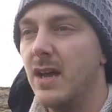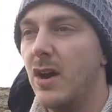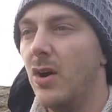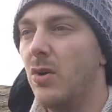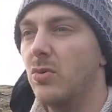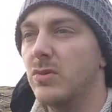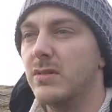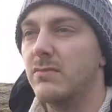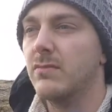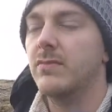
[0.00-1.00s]
old
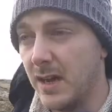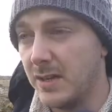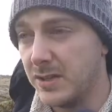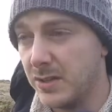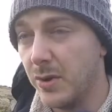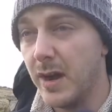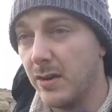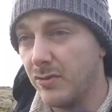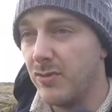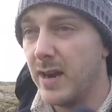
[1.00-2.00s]
and I just thought it
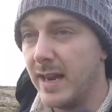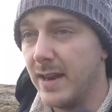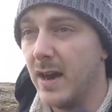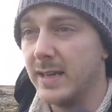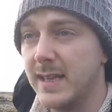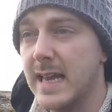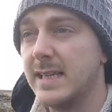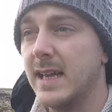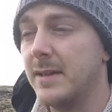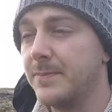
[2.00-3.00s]
looked really nice as
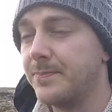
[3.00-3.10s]
a